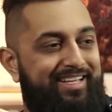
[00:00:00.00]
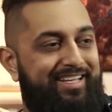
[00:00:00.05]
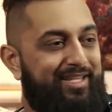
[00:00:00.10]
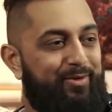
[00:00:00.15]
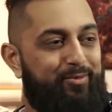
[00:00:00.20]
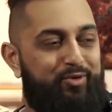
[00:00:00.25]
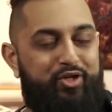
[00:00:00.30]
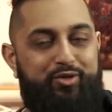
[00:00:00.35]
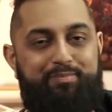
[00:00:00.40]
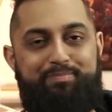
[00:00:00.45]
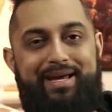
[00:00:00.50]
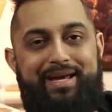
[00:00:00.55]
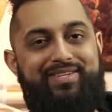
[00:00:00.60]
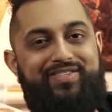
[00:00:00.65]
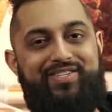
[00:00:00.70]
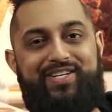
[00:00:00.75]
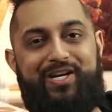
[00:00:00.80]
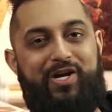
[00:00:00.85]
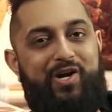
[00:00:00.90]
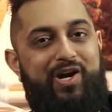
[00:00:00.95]
They were just
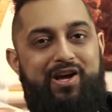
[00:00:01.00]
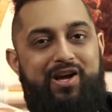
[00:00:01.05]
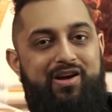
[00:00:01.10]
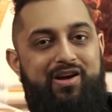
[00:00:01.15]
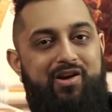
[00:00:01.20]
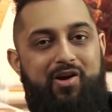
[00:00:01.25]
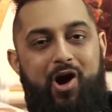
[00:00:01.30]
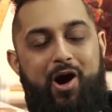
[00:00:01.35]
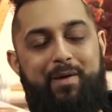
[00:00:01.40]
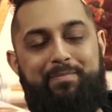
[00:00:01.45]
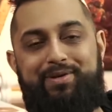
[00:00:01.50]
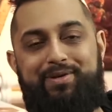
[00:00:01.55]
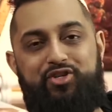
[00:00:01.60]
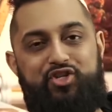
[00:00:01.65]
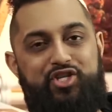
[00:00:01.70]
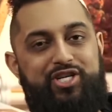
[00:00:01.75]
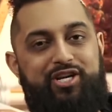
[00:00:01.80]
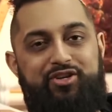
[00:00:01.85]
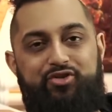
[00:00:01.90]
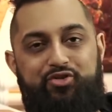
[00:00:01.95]
basic
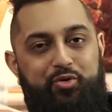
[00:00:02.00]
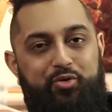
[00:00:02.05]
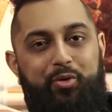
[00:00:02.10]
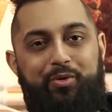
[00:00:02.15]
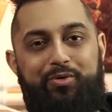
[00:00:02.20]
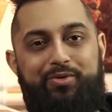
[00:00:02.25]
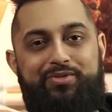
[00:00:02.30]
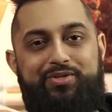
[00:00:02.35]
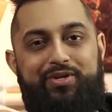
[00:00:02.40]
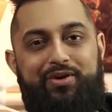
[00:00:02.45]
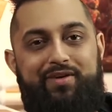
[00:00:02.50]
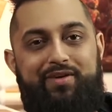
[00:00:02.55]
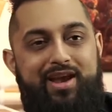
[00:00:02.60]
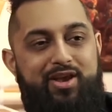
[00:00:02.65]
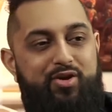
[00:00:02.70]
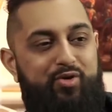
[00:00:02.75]
RPG controls, all right?